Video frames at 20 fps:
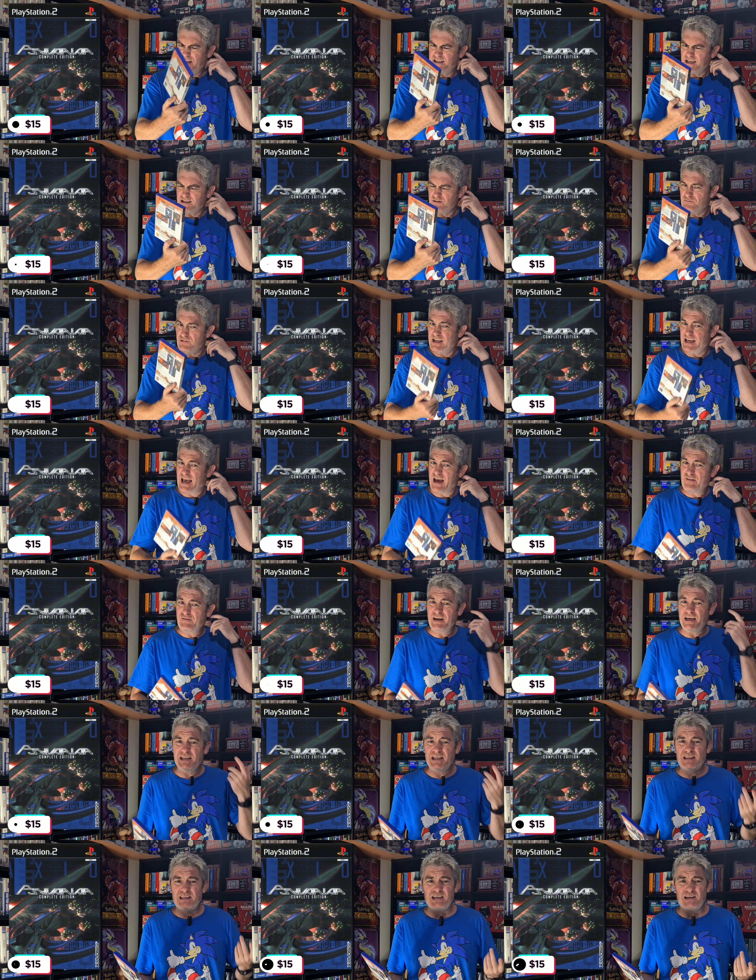it doesn't really have
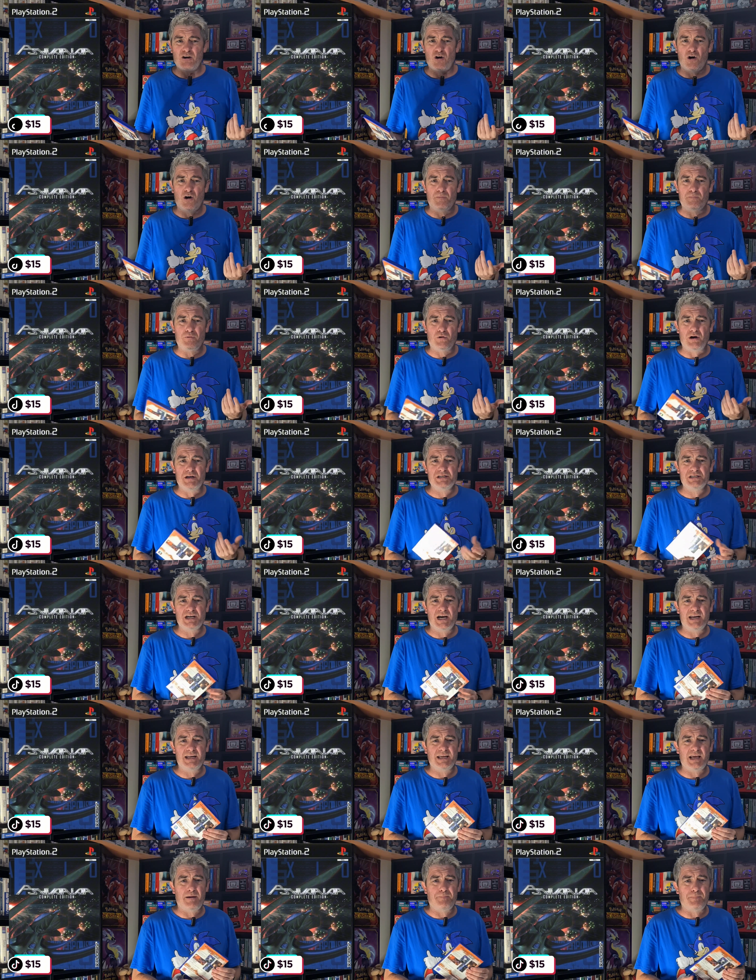anything on price
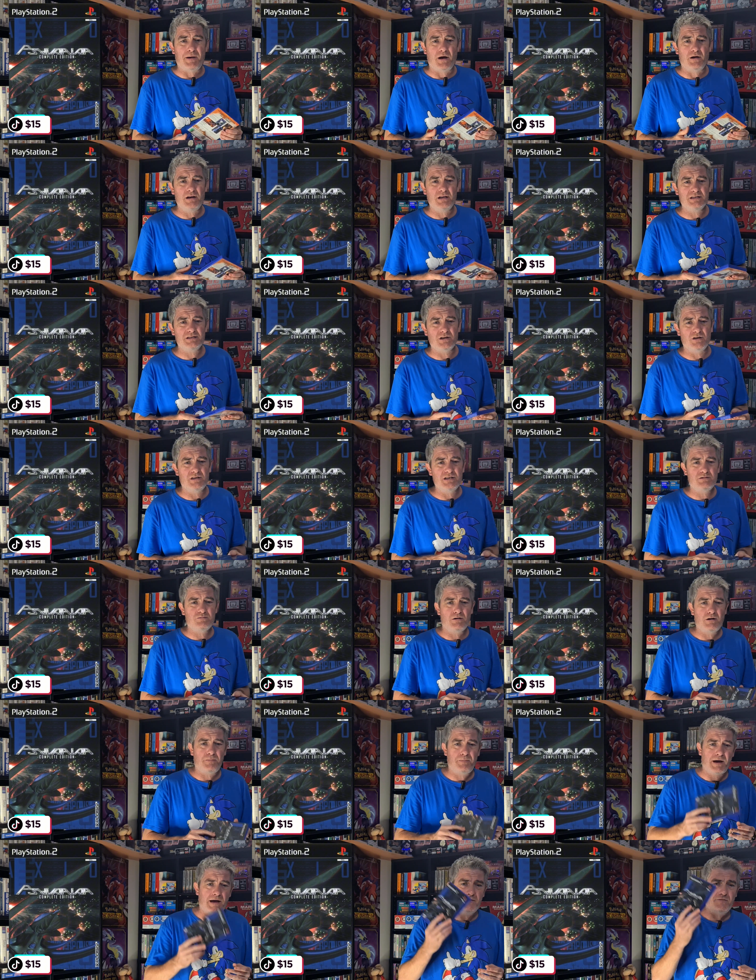charting about it. So this
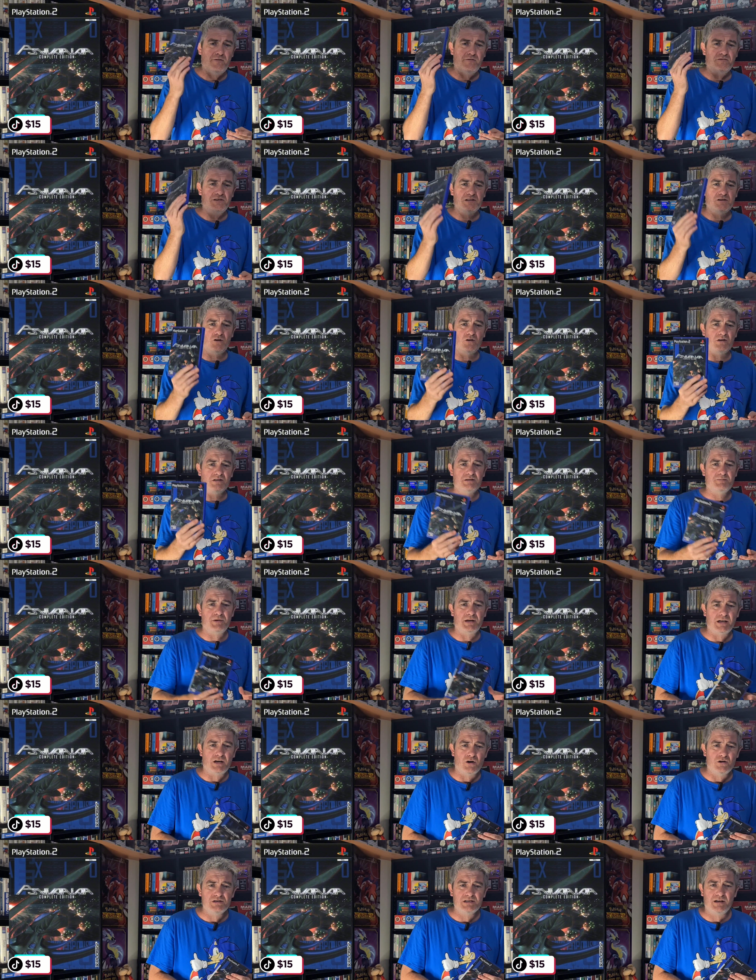one I paid $15, but
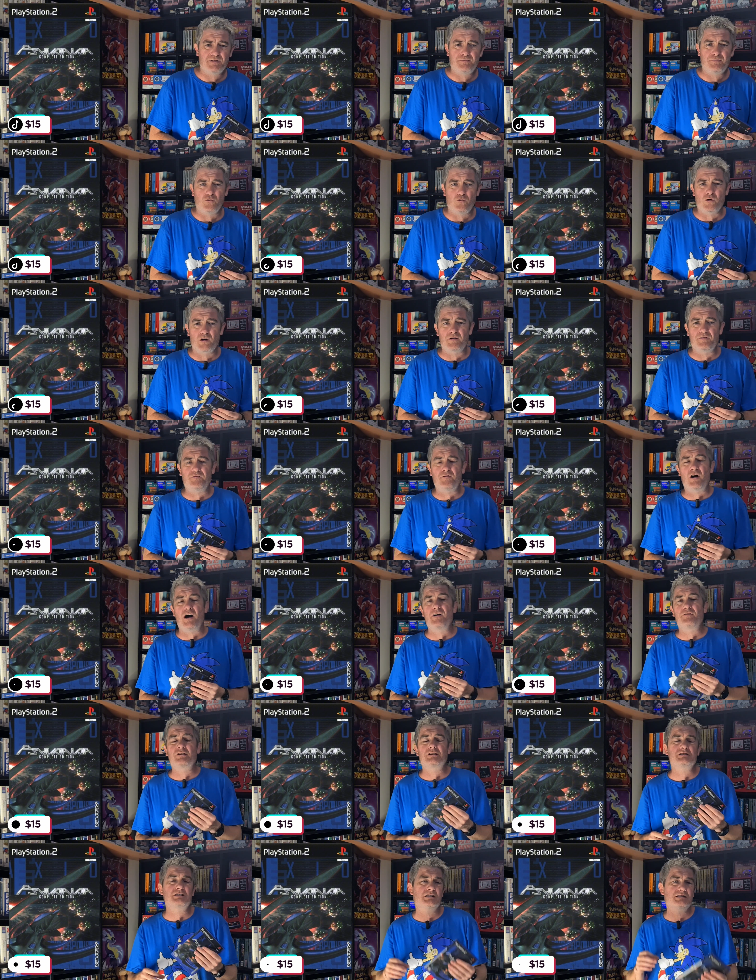it goes at a 4 out of
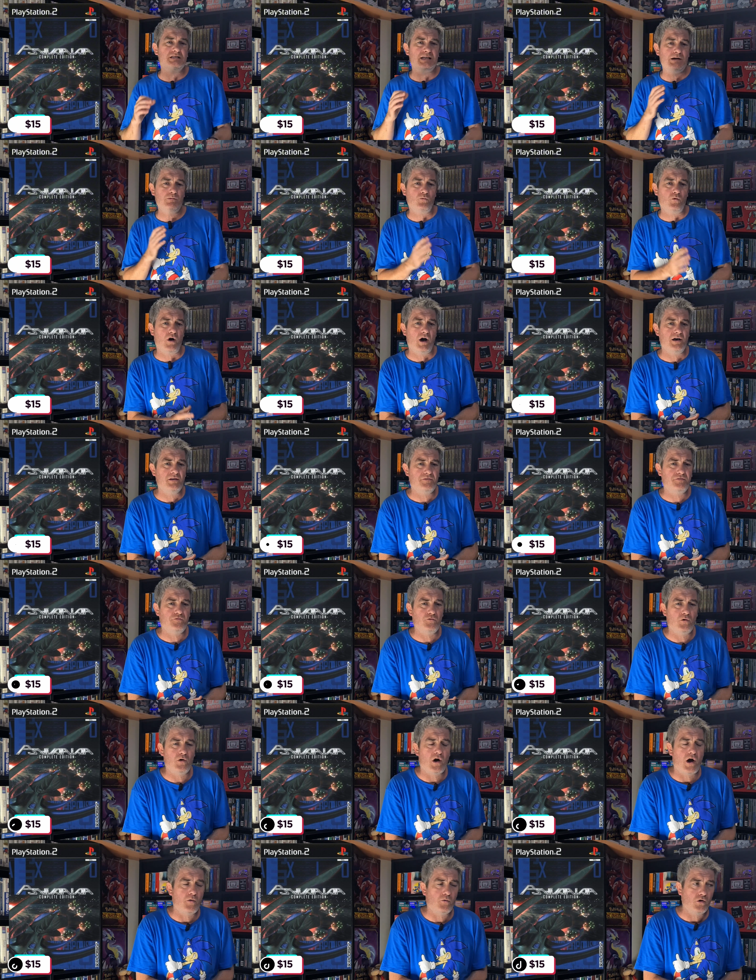5. Because I'm going to say why
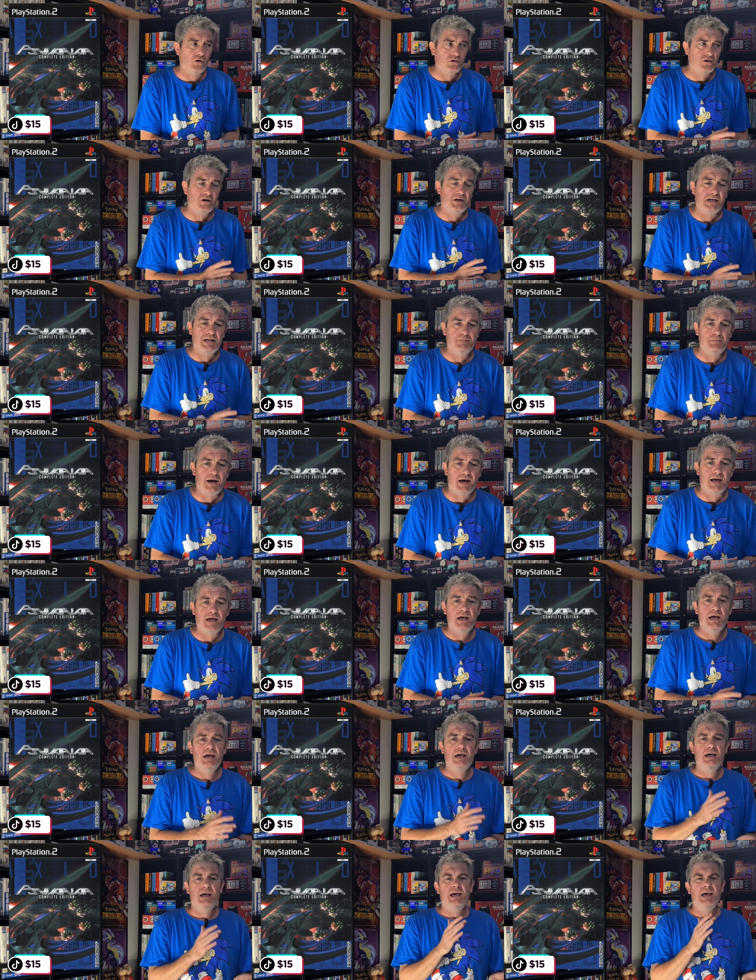I looked on eBay.
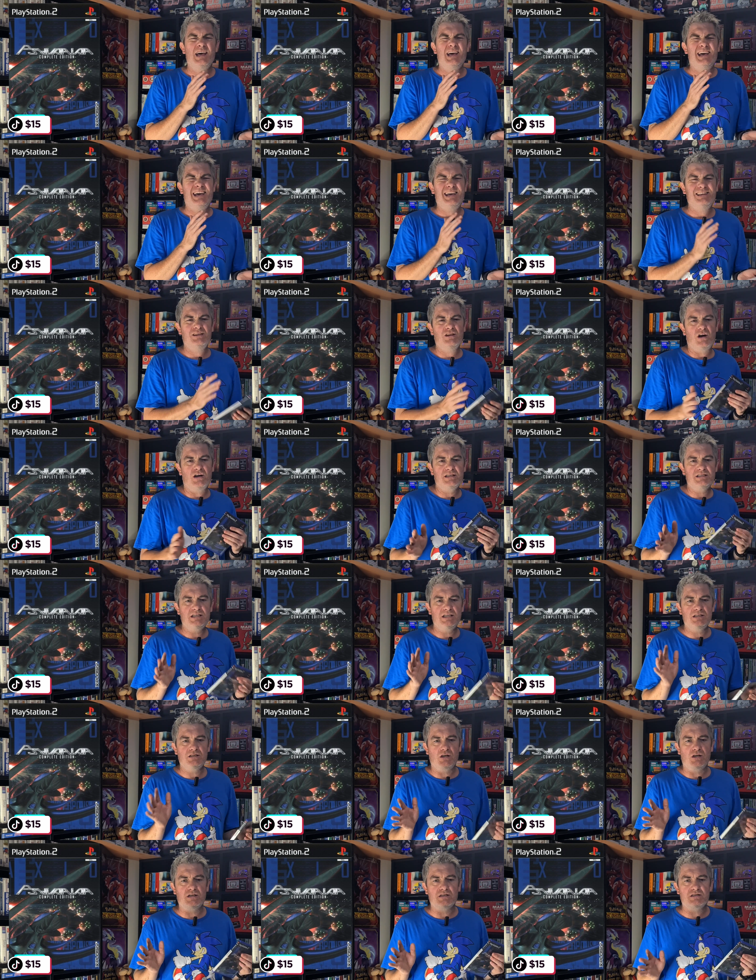
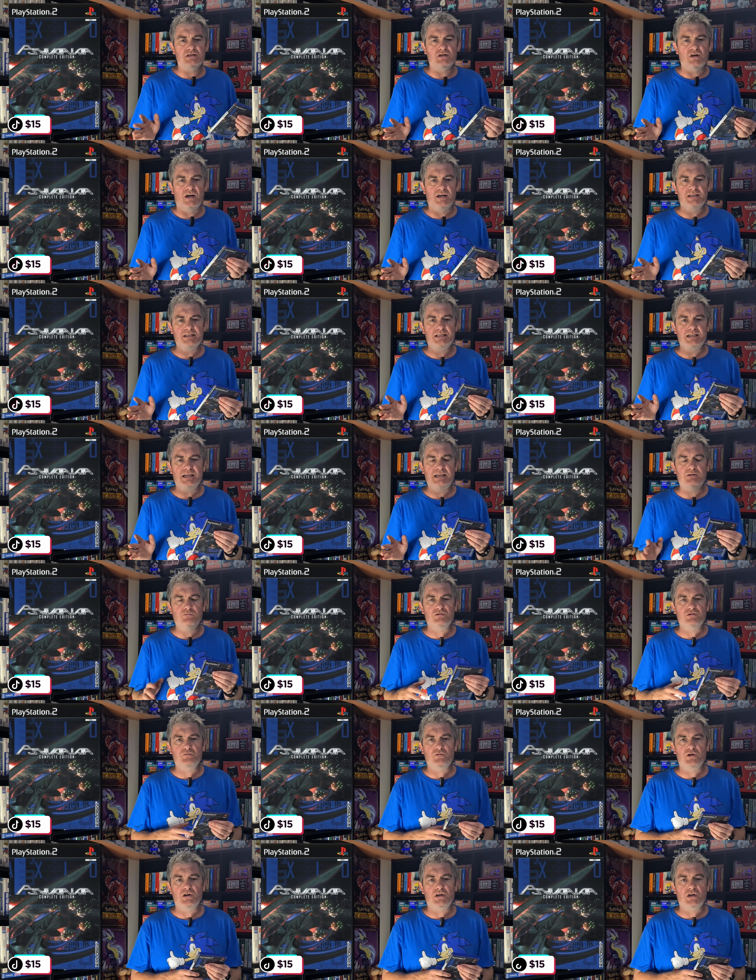$19.19
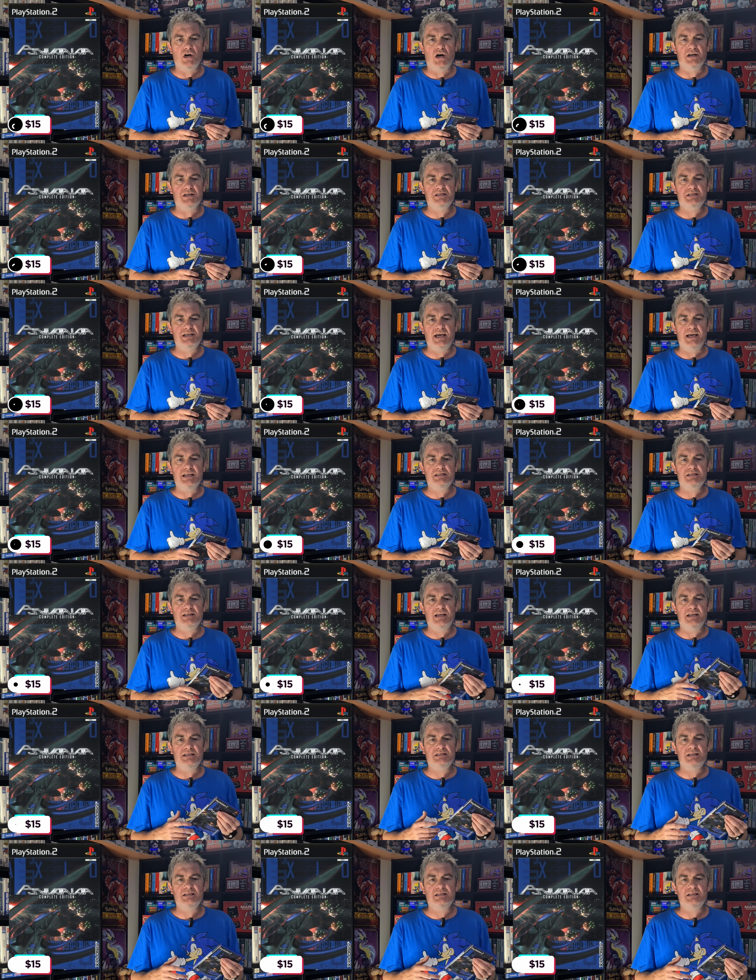was where it kind of sat, so that